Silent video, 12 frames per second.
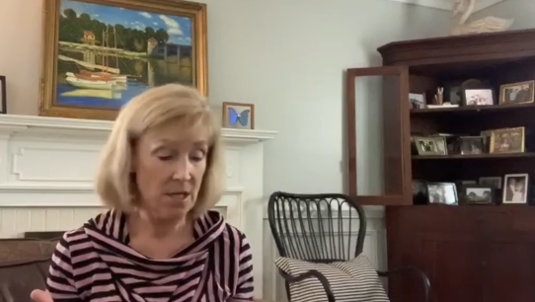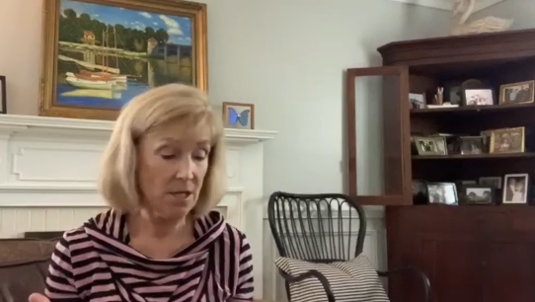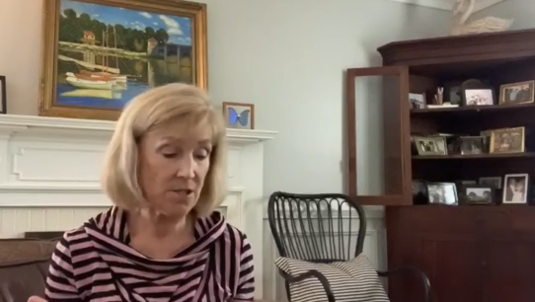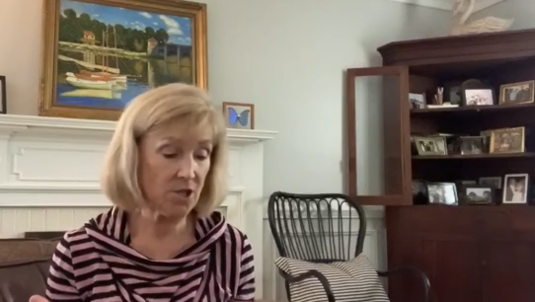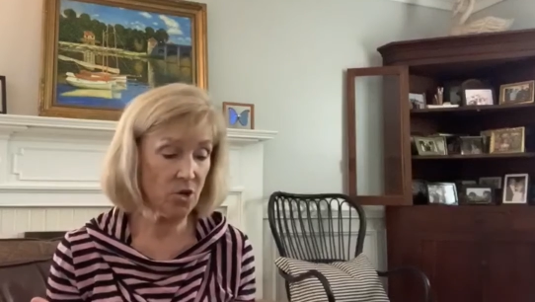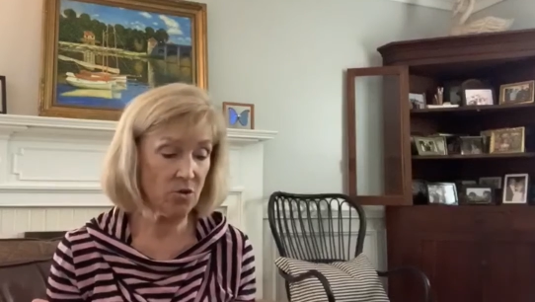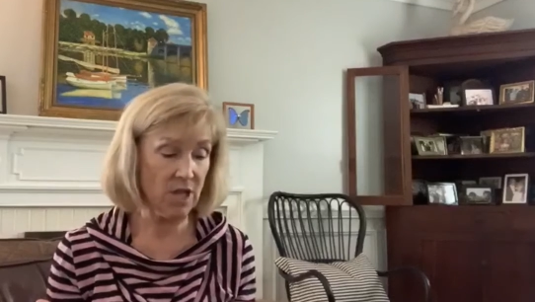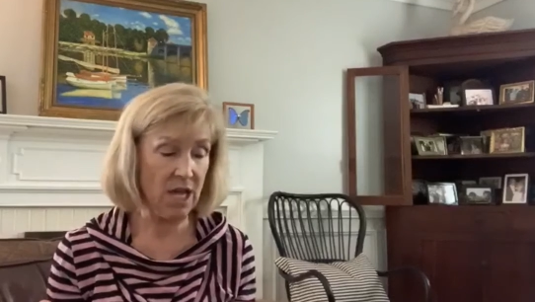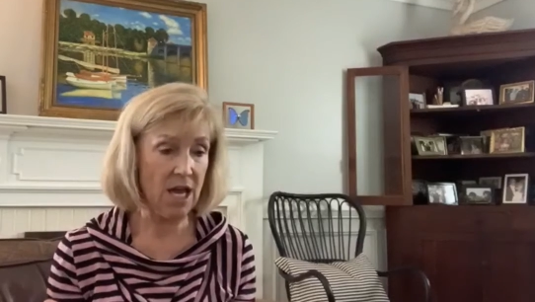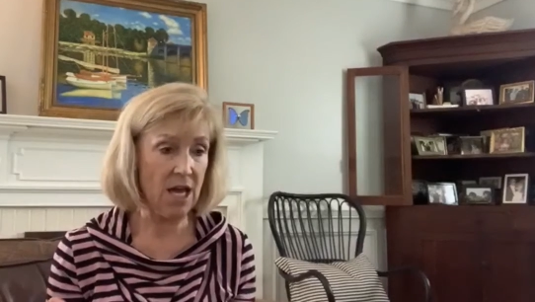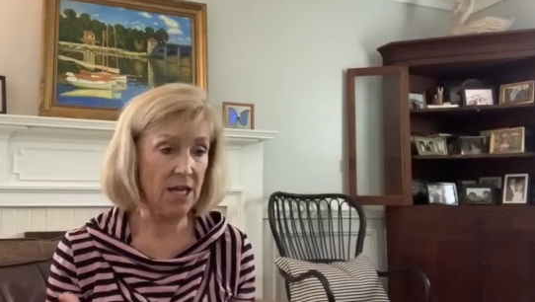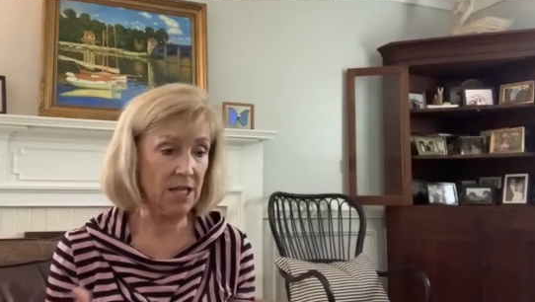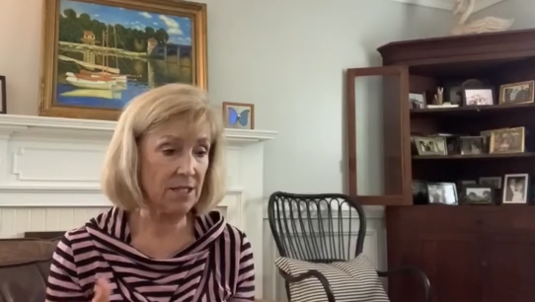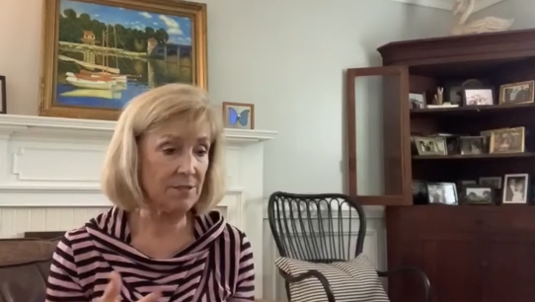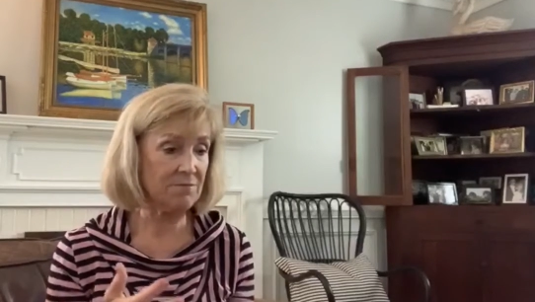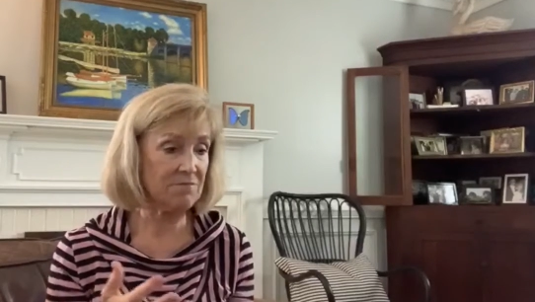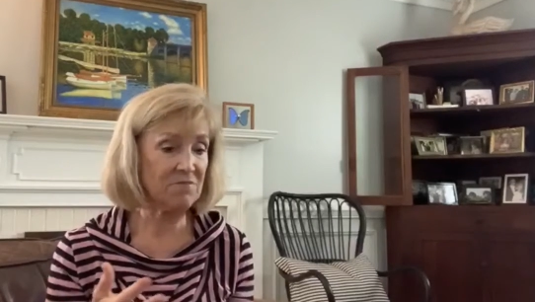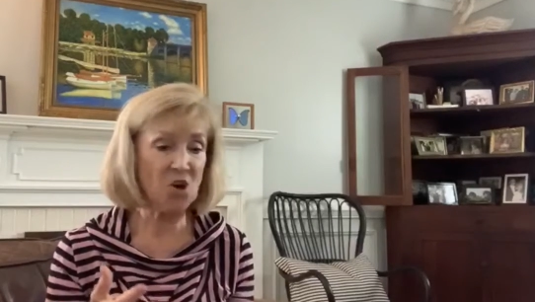so that
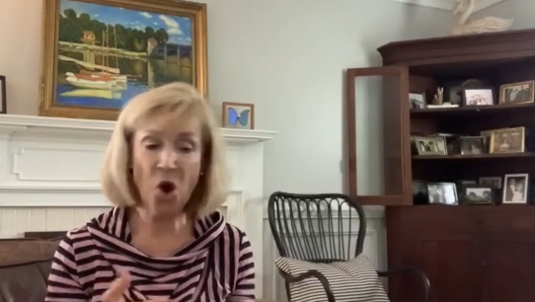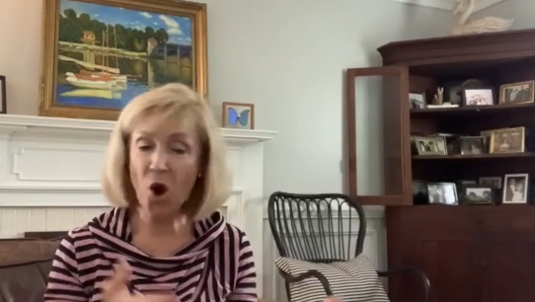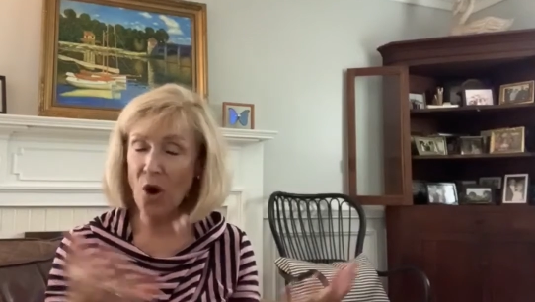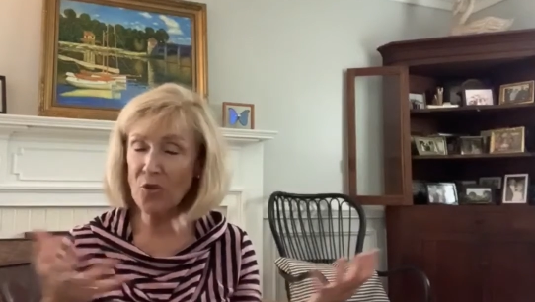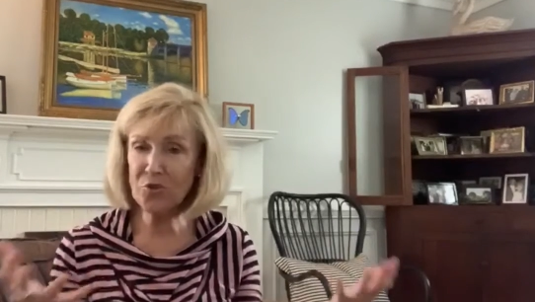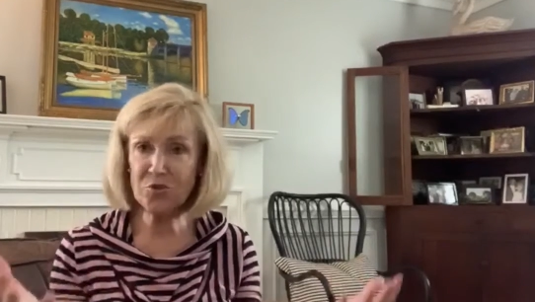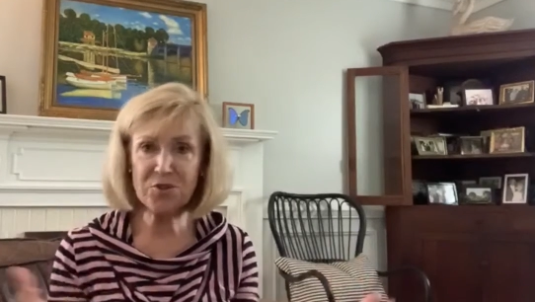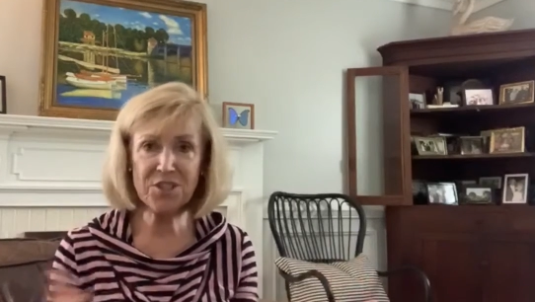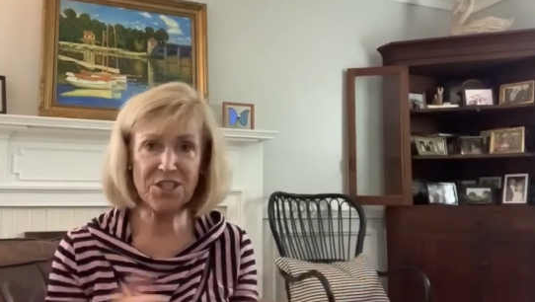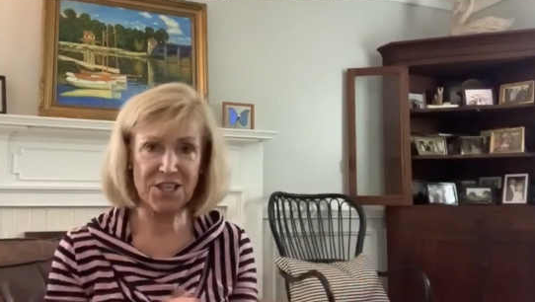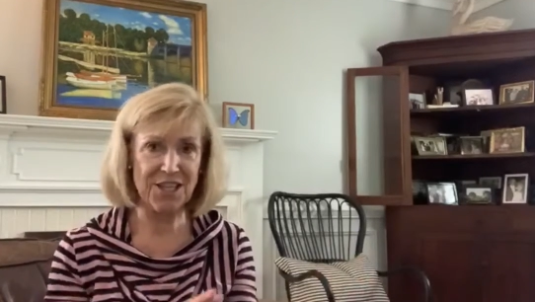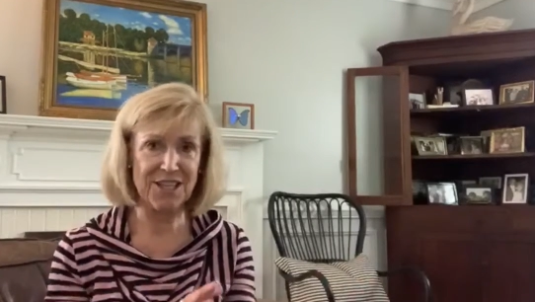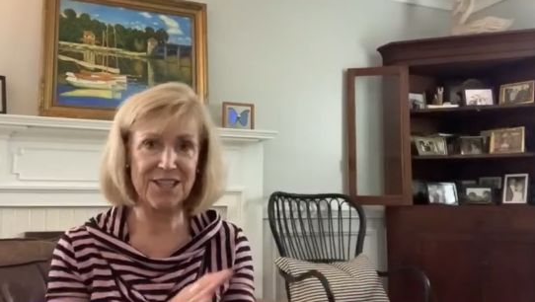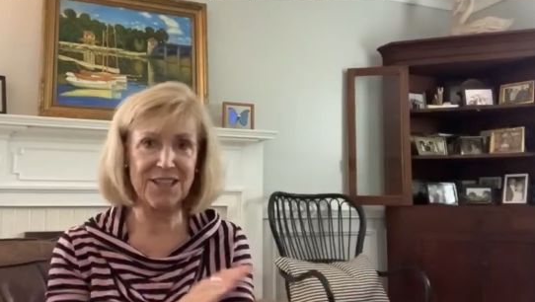all through the day,